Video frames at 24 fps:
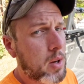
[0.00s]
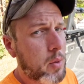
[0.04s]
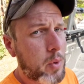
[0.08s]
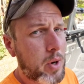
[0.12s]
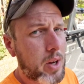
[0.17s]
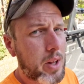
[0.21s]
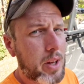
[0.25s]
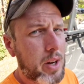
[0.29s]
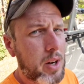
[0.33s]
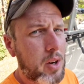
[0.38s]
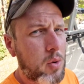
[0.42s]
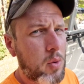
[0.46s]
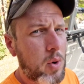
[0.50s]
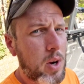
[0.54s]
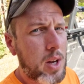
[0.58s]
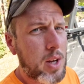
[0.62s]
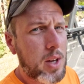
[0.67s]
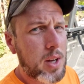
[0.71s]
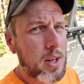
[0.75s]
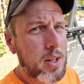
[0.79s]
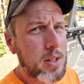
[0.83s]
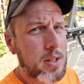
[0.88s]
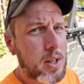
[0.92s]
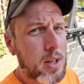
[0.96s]
We got a lot of great
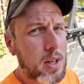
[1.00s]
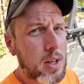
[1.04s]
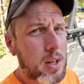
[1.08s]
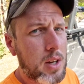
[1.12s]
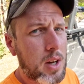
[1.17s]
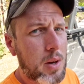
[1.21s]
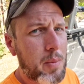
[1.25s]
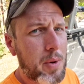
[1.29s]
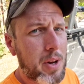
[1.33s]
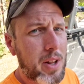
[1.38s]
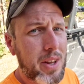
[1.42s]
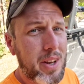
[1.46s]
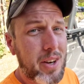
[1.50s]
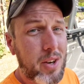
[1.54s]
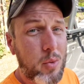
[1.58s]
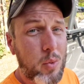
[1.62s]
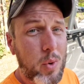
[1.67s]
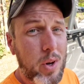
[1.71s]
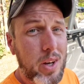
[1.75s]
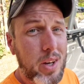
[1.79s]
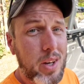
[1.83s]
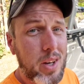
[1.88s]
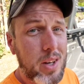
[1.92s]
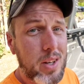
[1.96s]
content coming, a lot of
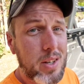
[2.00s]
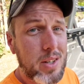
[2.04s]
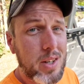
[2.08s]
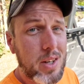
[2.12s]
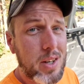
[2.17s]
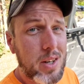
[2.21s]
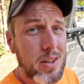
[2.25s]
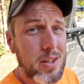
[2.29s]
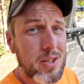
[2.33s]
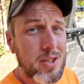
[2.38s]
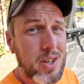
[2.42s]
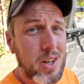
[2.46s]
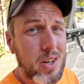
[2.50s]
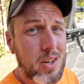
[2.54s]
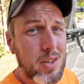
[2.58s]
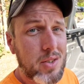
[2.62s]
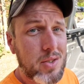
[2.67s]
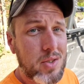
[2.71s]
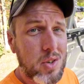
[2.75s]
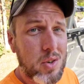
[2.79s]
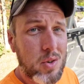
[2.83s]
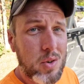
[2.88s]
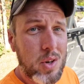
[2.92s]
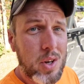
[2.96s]
great content on the channel,
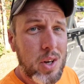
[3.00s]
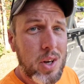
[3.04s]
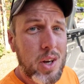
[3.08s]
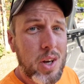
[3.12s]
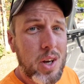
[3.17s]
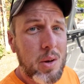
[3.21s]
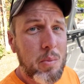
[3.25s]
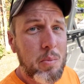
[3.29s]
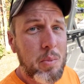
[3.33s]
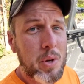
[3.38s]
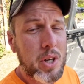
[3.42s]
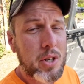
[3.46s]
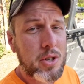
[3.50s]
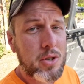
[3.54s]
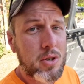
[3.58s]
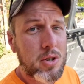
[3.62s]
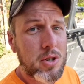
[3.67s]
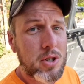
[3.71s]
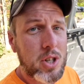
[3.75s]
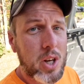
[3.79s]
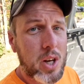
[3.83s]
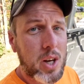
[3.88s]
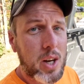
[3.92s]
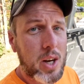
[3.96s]
so be sure to
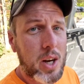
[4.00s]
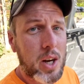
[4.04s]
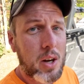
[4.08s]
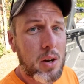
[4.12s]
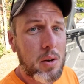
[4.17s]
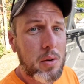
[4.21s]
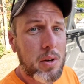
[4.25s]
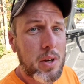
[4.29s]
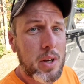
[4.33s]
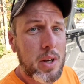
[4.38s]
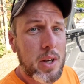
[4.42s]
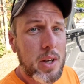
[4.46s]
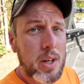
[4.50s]
check it out.